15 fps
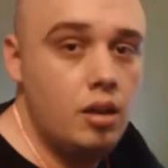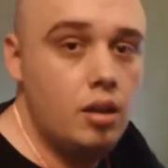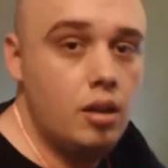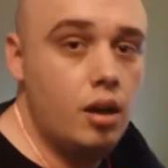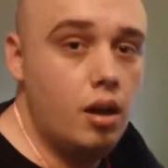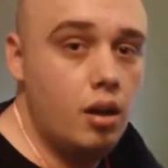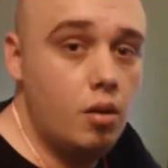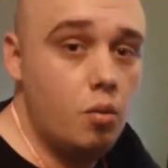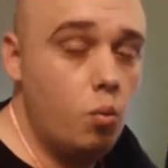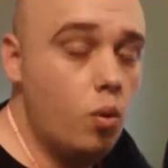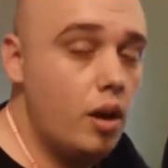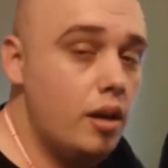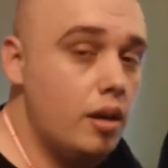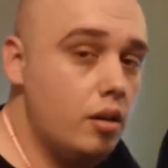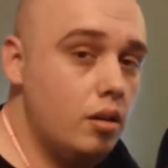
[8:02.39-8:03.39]

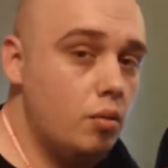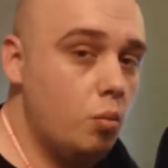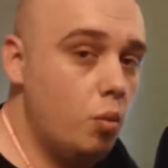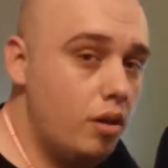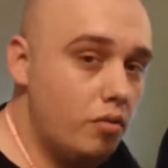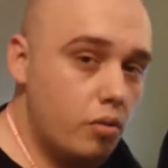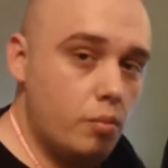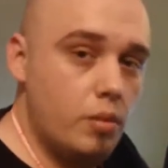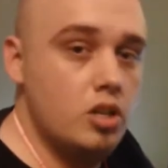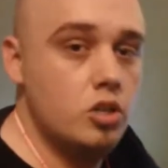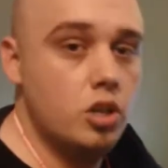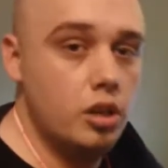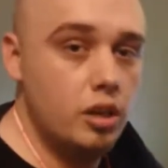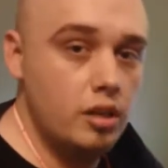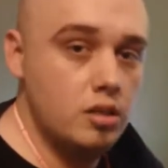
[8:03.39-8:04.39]
what information
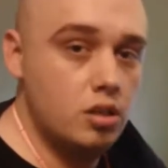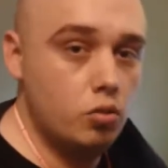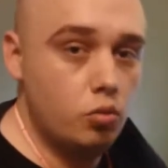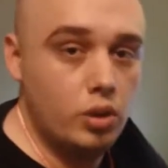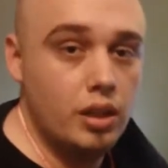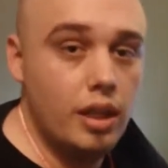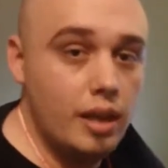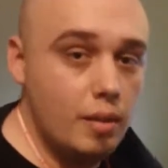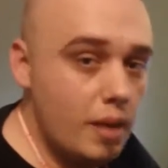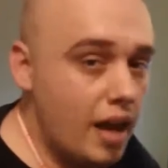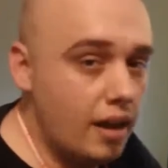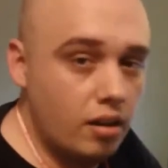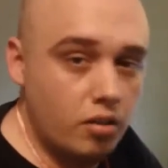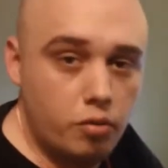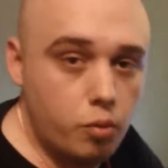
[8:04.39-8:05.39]
it needs to relay
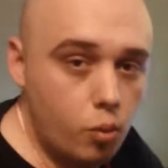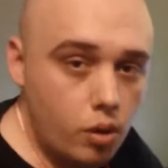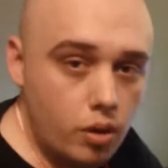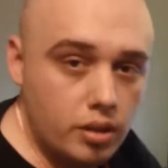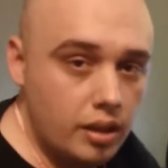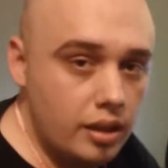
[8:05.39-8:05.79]
back and forth.